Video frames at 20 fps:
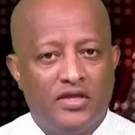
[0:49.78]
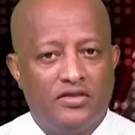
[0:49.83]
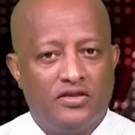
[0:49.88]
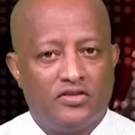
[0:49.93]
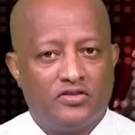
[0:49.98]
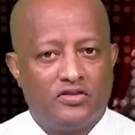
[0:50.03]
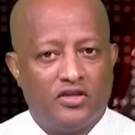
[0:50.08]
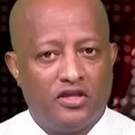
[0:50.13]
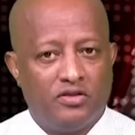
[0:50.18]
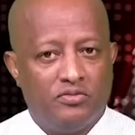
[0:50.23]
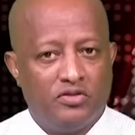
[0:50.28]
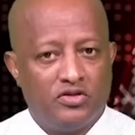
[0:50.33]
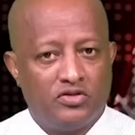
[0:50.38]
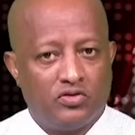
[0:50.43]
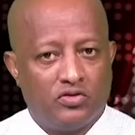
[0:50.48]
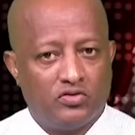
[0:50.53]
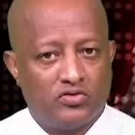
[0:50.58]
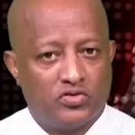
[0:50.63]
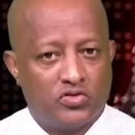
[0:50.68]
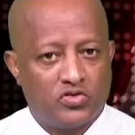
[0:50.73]
The statement
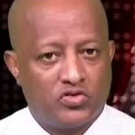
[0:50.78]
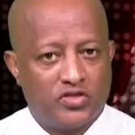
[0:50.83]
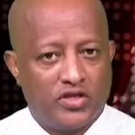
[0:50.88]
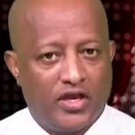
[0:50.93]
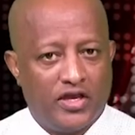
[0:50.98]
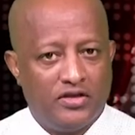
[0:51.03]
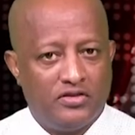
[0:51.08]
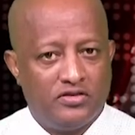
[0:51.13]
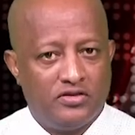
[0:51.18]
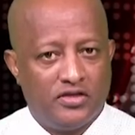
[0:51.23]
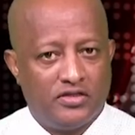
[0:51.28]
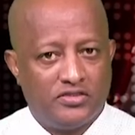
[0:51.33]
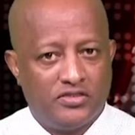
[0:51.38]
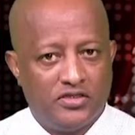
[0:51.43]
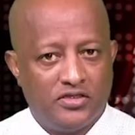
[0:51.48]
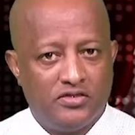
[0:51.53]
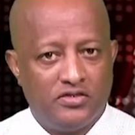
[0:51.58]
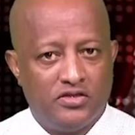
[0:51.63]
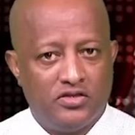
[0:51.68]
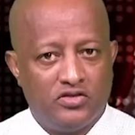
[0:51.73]
also said the
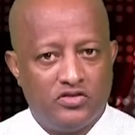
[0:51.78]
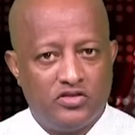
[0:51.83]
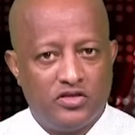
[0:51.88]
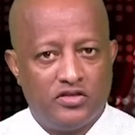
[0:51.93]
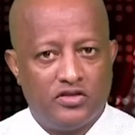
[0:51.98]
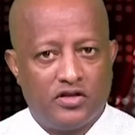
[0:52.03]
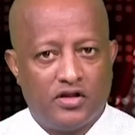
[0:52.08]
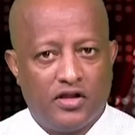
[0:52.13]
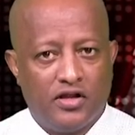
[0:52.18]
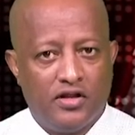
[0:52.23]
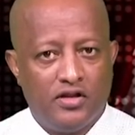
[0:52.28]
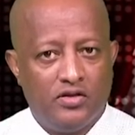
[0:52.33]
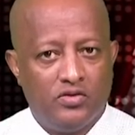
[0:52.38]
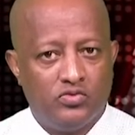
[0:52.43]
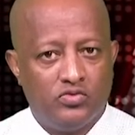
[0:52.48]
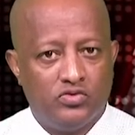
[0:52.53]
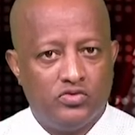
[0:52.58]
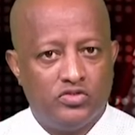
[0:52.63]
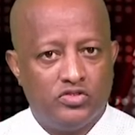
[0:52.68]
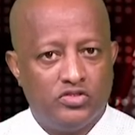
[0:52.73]
Attorney General
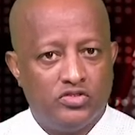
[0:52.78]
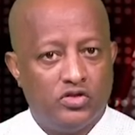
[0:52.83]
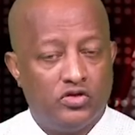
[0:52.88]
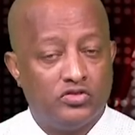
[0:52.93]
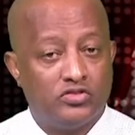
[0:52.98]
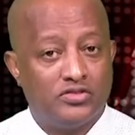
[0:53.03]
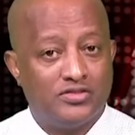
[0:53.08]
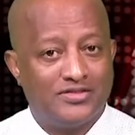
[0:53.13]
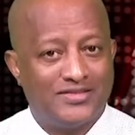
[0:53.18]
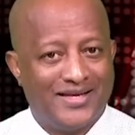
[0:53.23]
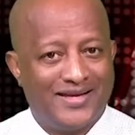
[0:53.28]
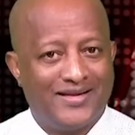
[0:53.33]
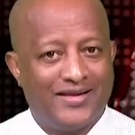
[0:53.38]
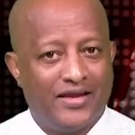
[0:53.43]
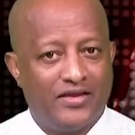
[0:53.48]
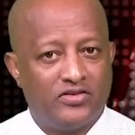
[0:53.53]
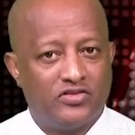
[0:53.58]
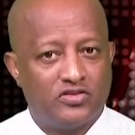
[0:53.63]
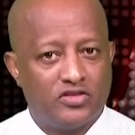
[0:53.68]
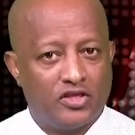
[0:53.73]
would not
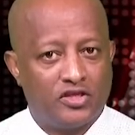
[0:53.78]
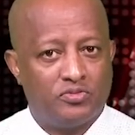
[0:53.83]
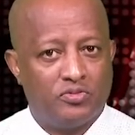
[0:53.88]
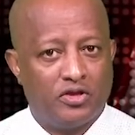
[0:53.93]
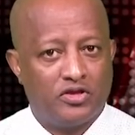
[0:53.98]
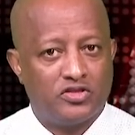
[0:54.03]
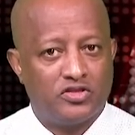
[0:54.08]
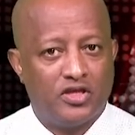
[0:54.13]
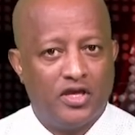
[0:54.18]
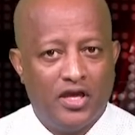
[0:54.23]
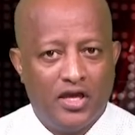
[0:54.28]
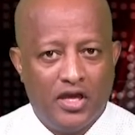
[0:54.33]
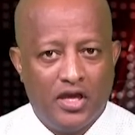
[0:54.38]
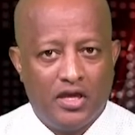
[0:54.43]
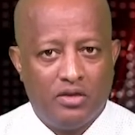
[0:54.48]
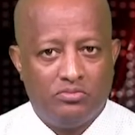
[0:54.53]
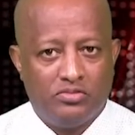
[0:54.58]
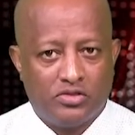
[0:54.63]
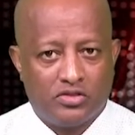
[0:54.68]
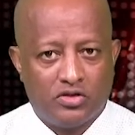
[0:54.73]
target suspects
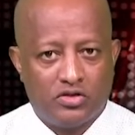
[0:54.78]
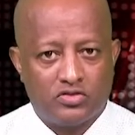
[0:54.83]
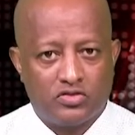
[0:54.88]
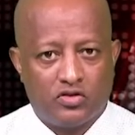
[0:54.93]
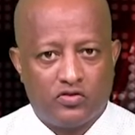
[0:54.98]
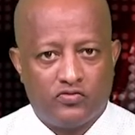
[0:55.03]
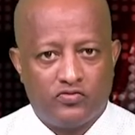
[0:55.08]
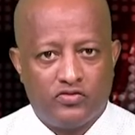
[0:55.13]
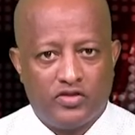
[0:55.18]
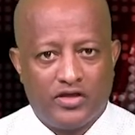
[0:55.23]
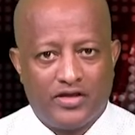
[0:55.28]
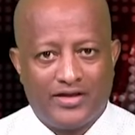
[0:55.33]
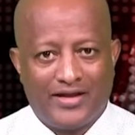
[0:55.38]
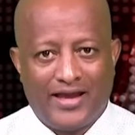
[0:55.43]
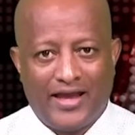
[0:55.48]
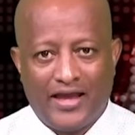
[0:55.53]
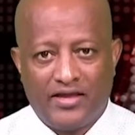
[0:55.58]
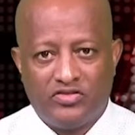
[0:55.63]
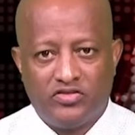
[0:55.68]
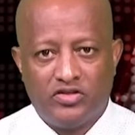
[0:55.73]
because of their
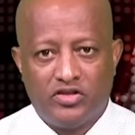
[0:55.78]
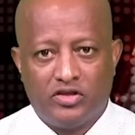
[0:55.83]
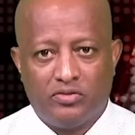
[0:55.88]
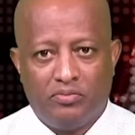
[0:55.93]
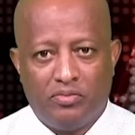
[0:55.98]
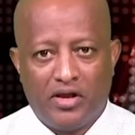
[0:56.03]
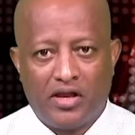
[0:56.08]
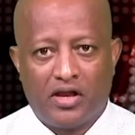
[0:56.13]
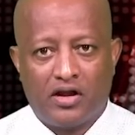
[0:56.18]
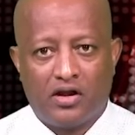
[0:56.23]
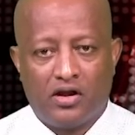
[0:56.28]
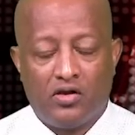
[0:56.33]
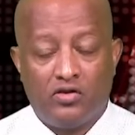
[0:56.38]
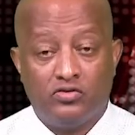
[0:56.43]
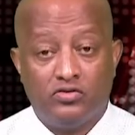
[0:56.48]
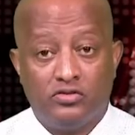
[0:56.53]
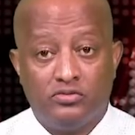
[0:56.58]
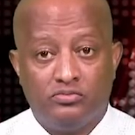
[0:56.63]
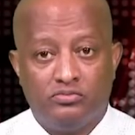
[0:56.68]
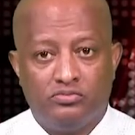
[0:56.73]
ethnic
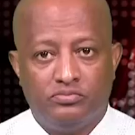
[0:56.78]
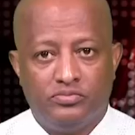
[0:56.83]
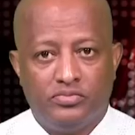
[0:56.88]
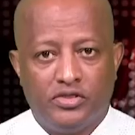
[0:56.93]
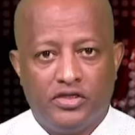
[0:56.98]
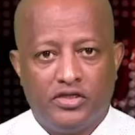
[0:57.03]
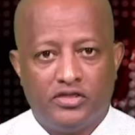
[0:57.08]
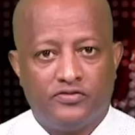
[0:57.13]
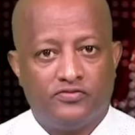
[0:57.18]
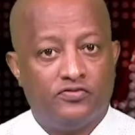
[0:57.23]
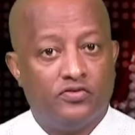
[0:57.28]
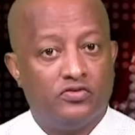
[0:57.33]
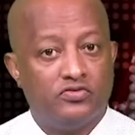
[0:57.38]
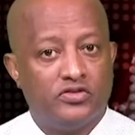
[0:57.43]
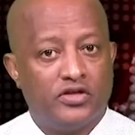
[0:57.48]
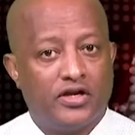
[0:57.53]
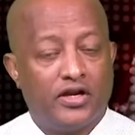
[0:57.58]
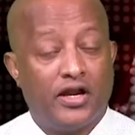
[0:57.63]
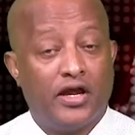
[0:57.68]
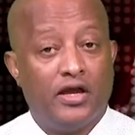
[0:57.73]
background, but for
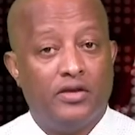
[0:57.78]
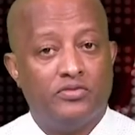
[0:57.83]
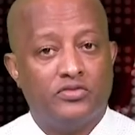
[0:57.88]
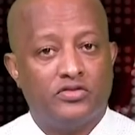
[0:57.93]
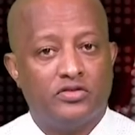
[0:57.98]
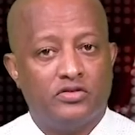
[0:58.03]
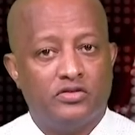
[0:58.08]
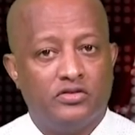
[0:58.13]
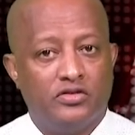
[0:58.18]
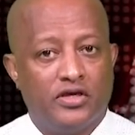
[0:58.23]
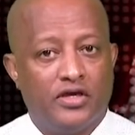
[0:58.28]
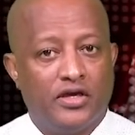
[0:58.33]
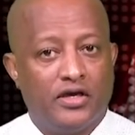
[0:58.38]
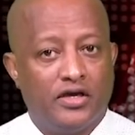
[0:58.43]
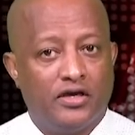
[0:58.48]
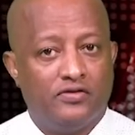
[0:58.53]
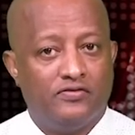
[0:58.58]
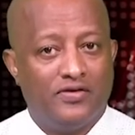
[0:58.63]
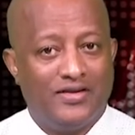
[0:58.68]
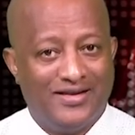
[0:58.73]
the crimes they
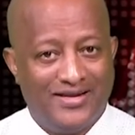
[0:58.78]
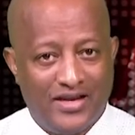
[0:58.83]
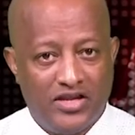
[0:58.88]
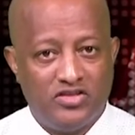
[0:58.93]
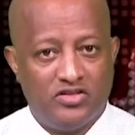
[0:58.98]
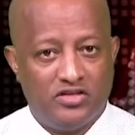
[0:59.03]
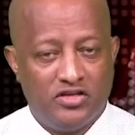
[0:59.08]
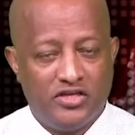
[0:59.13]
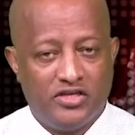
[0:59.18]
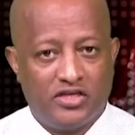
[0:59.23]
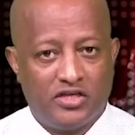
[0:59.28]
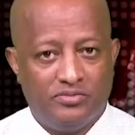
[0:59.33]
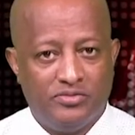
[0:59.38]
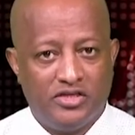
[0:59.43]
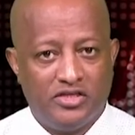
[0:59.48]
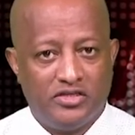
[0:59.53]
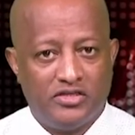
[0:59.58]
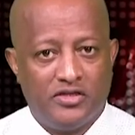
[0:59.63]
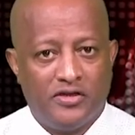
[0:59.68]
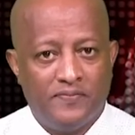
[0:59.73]
have allegedly
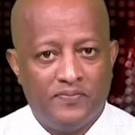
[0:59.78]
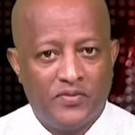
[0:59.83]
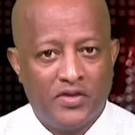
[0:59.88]
committed.